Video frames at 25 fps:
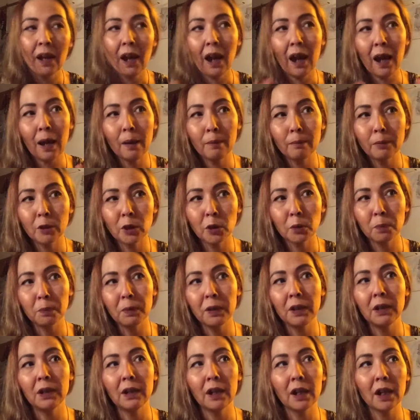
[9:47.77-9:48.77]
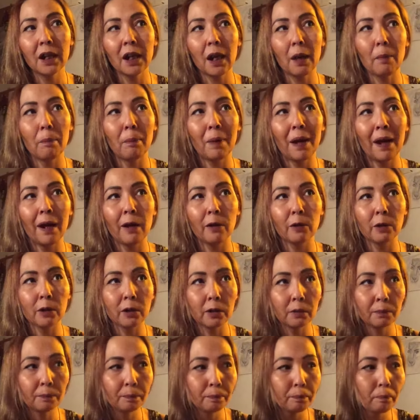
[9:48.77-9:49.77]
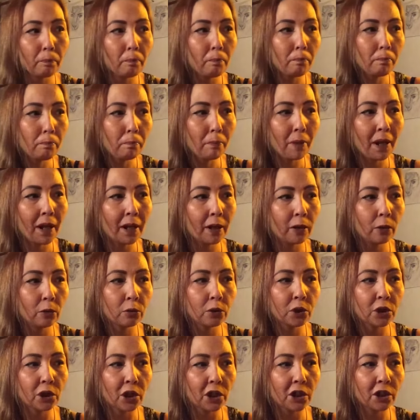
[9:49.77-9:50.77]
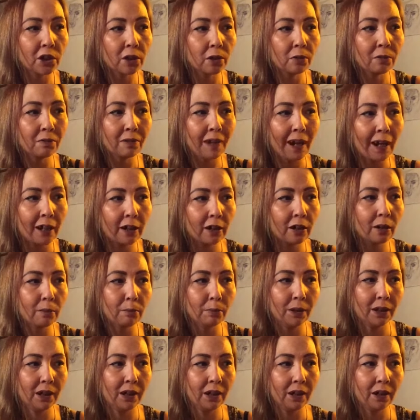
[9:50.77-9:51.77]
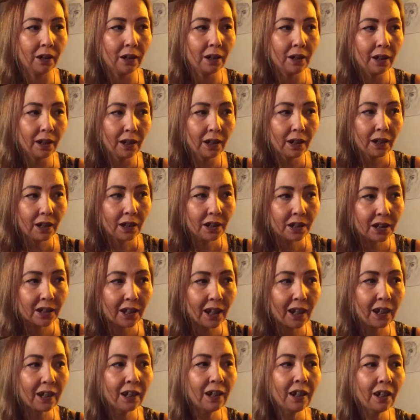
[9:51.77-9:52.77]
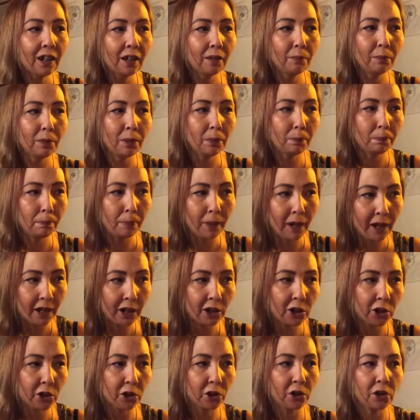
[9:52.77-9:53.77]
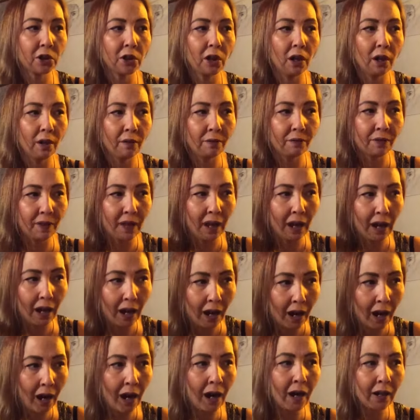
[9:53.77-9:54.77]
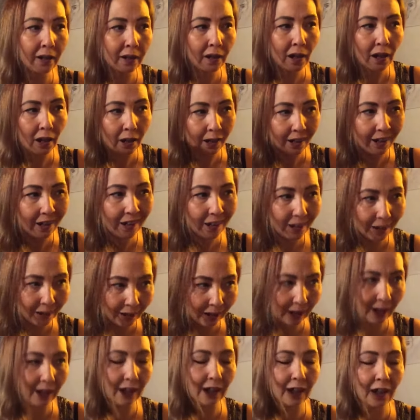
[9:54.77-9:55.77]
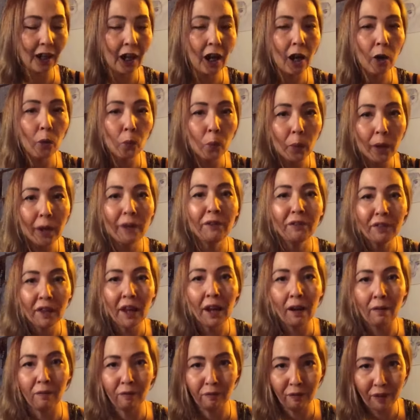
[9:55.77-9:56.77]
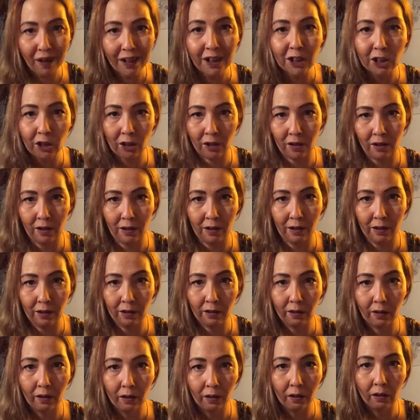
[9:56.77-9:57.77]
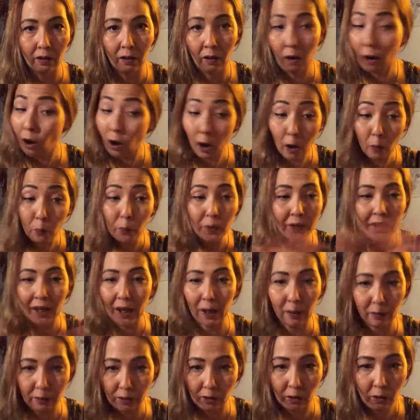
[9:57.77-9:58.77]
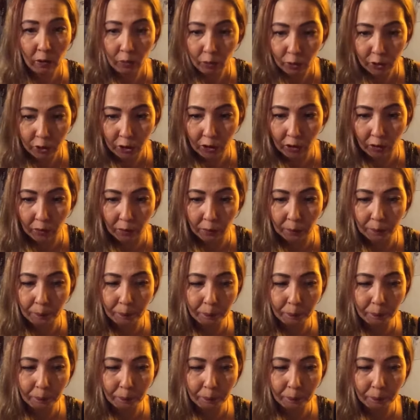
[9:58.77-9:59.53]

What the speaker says: I'm speaking about men who just randomly sending me pictures of their hard dick with their face on, or without also.